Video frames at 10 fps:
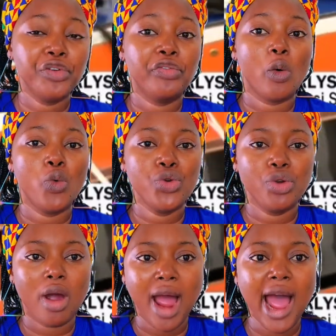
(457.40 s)
these
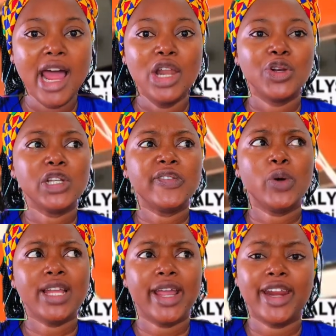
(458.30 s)
dreams that they
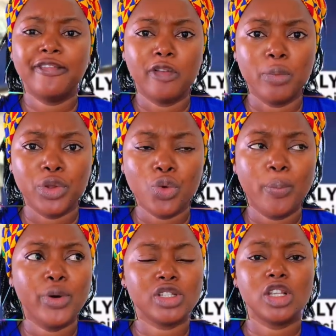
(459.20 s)
have for Ghana,
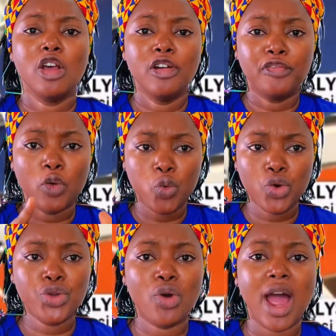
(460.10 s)
the motherland.
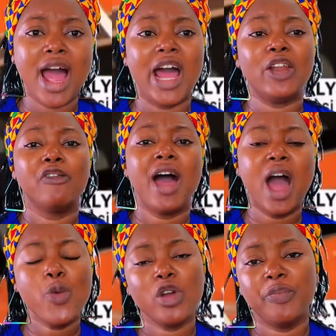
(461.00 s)
If you watch this video to
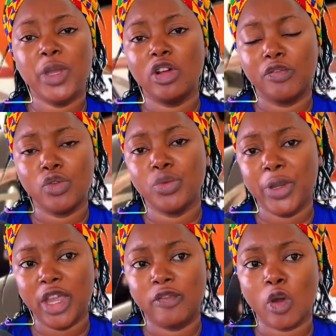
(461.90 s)
this point and you
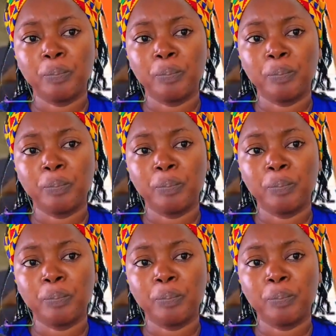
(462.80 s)
have not